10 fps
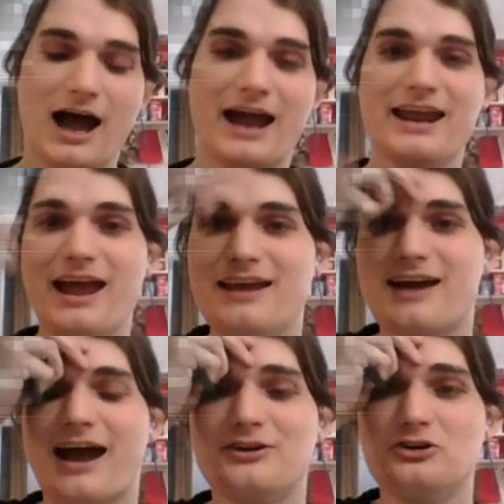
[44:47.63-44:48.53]
I
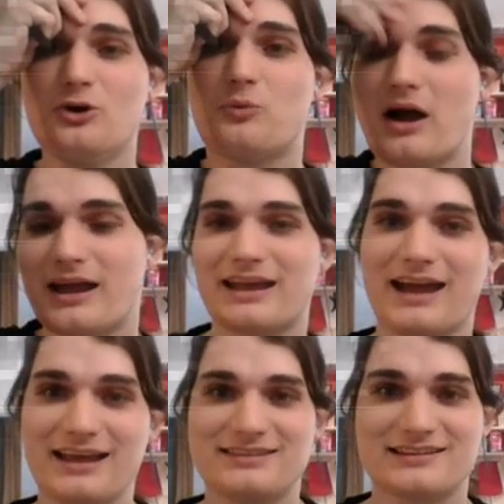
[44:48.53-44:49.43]
don't know why I
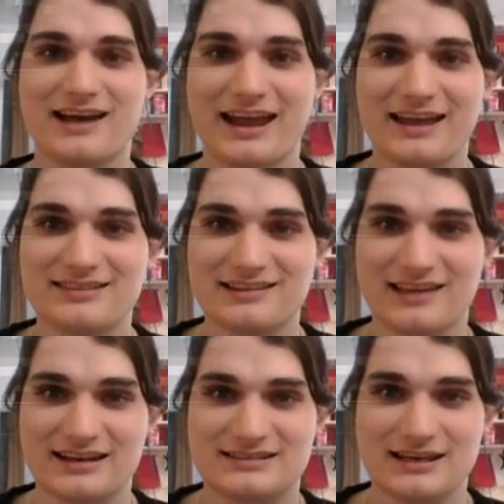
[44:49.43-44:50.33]
had this
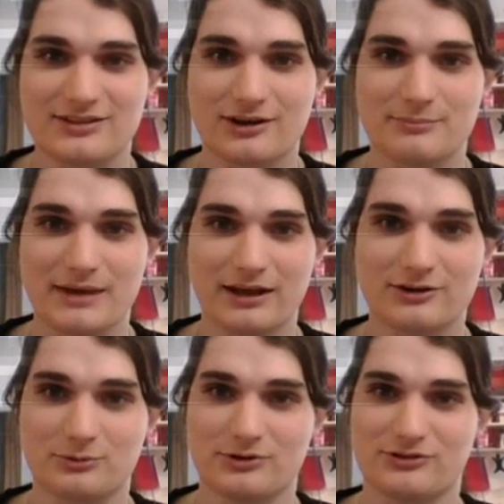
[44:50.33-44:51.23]
idea that
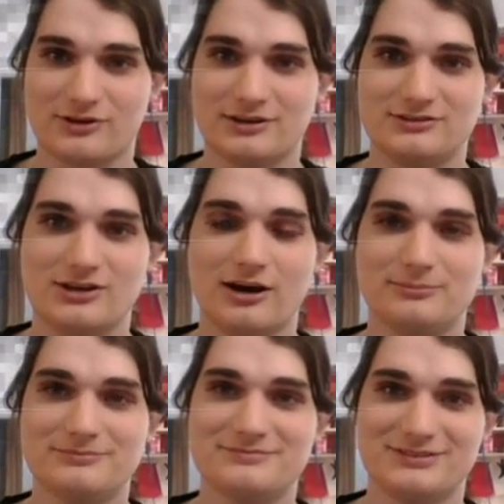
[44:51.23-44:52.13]
Commander was a
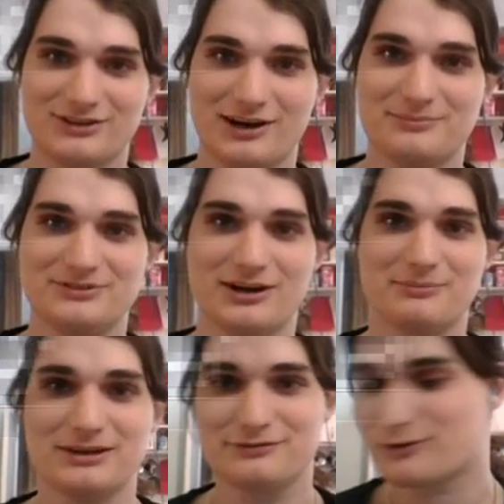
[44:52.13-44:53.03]

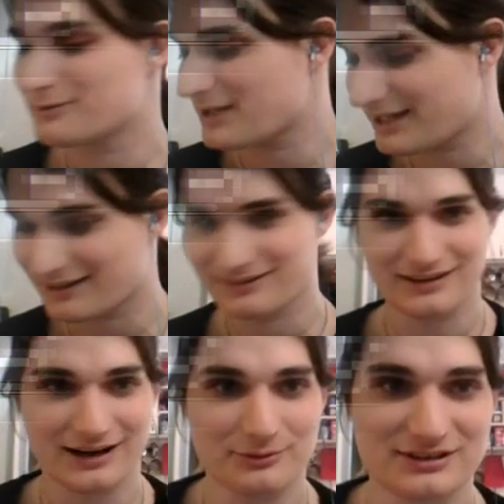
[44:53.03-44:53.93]
dummy format and
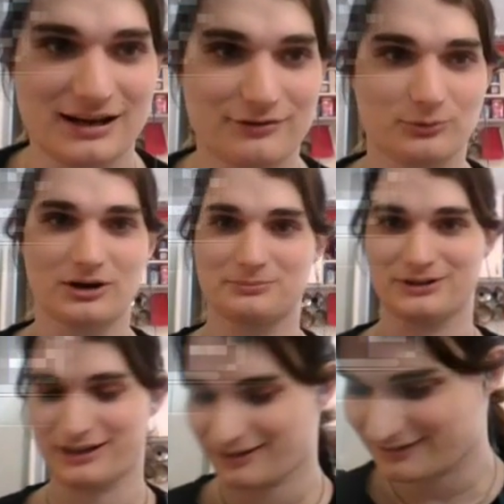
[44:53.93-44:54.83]
that I would never want to
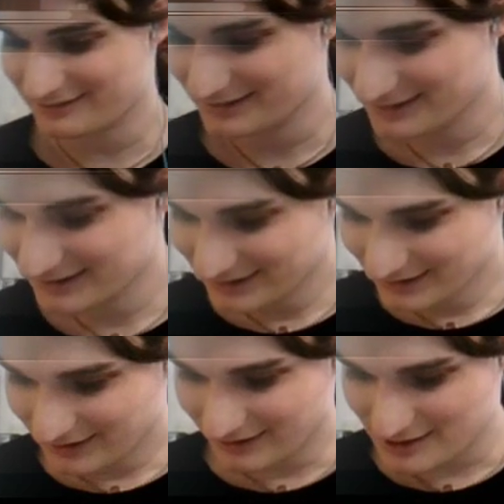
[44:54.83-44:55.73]
play it.
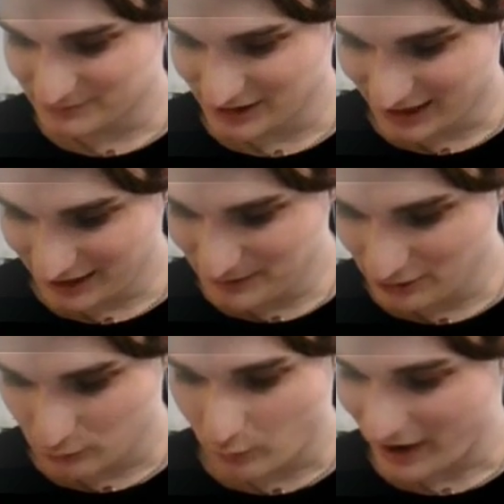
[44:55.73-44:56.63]
Like I'd
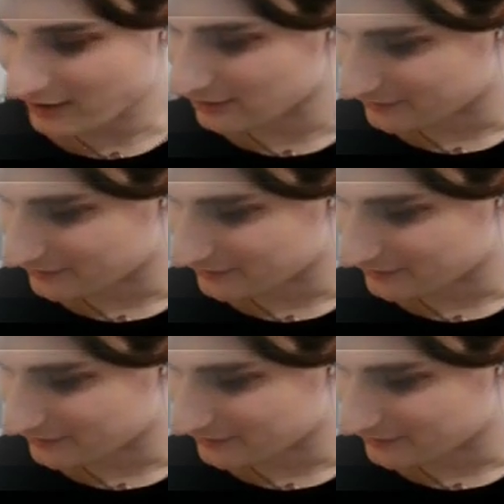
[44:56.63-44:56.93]
been aware of